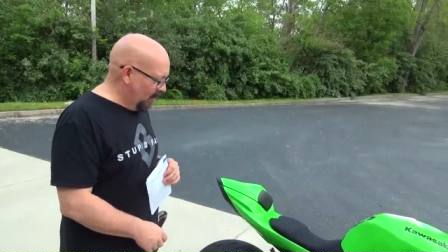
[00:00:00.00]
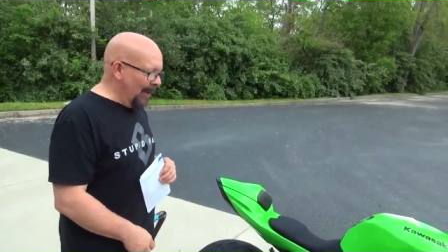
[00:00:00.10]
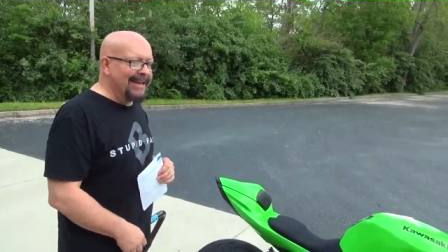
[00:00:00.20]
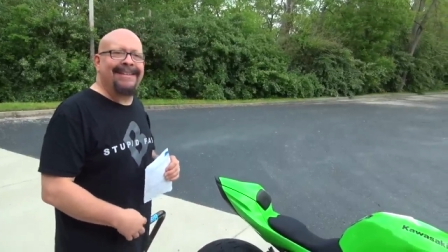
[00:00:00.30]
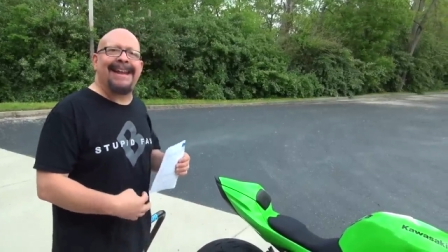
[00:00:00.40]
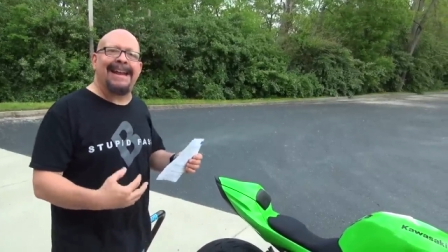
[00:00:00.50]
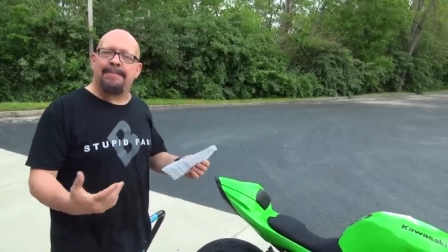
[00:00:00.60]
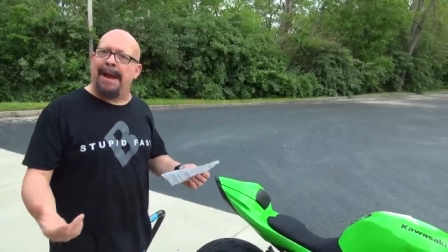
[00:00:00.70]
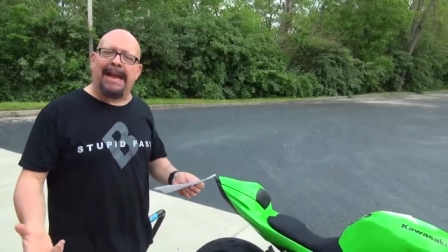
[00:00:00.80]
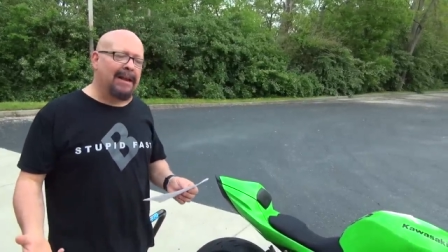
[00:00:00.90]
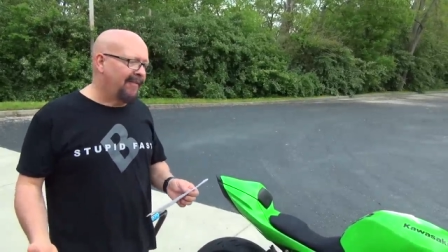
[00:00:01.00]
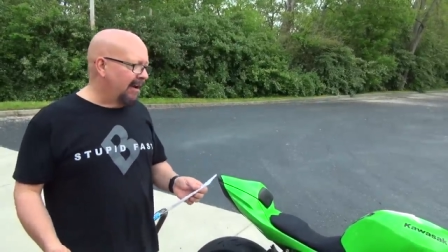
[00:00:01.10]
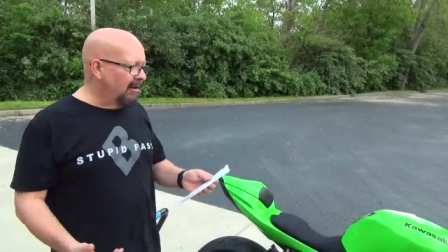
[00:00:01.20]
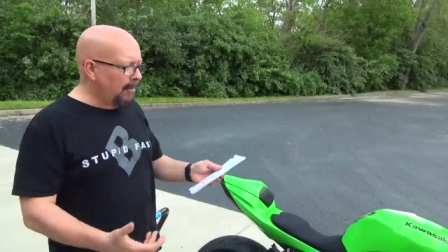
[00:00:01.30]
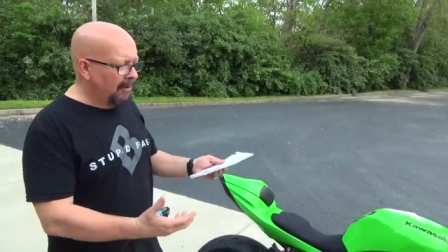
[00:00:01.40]
We didn't make it
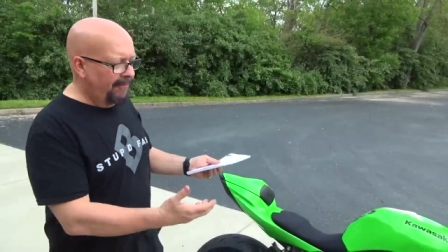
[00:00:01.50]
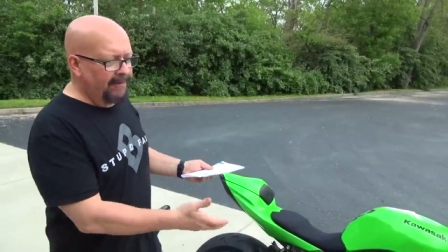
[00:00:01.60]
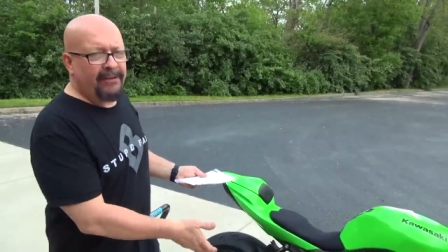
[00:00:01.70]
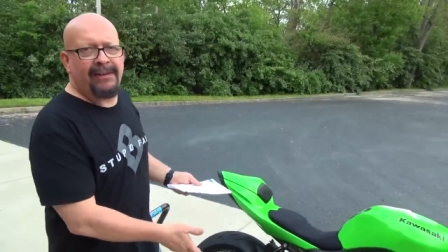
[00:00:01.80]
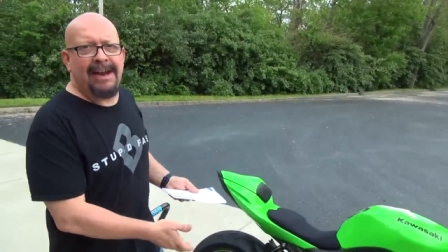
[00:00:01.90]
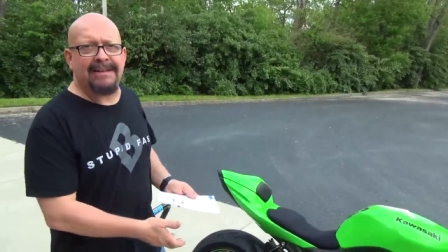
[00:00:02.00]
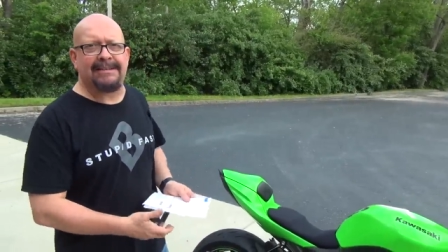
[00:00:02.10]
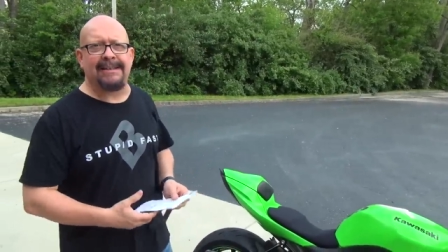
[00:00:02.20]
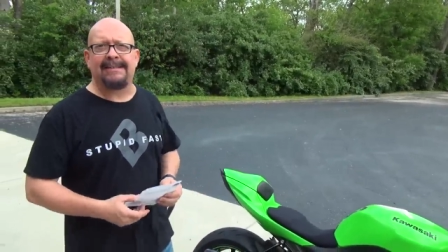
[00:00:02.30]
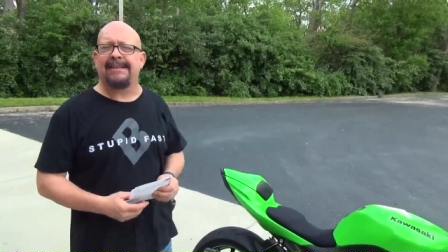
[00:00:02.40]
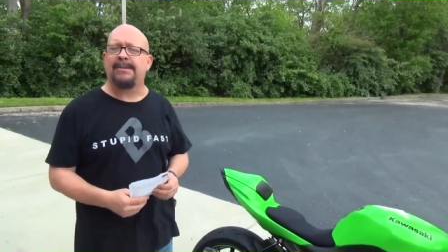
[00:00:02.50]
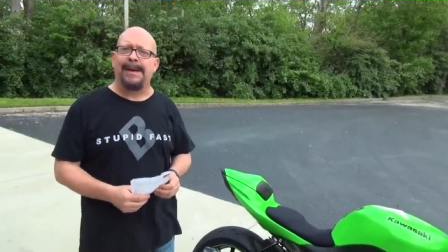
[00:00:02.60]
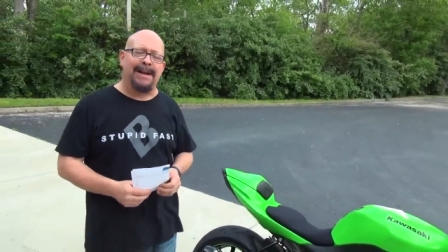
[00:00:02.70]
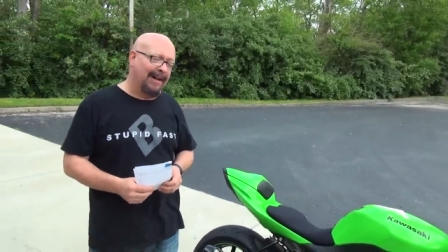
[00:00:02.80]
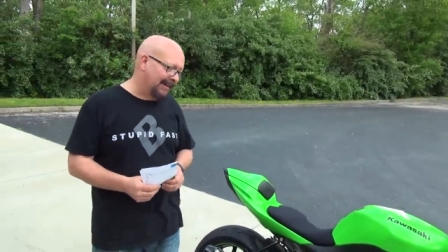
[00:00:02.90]
available for the ZX-6s
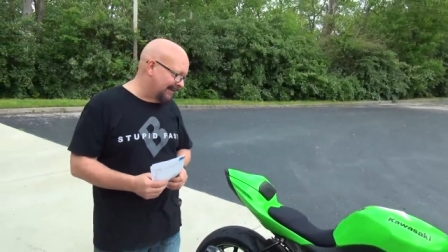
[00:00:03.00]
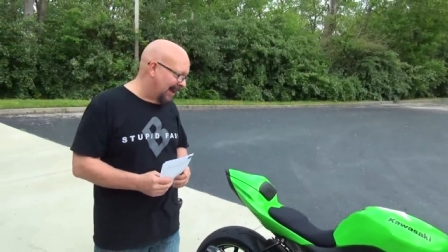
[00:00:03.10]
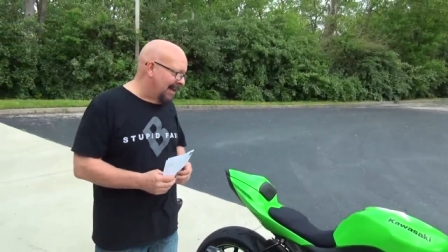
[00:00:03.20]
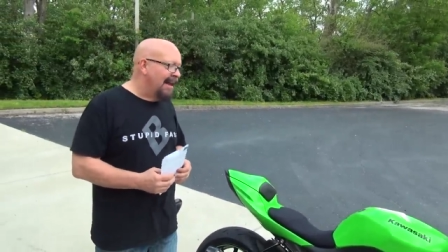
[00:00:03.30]
because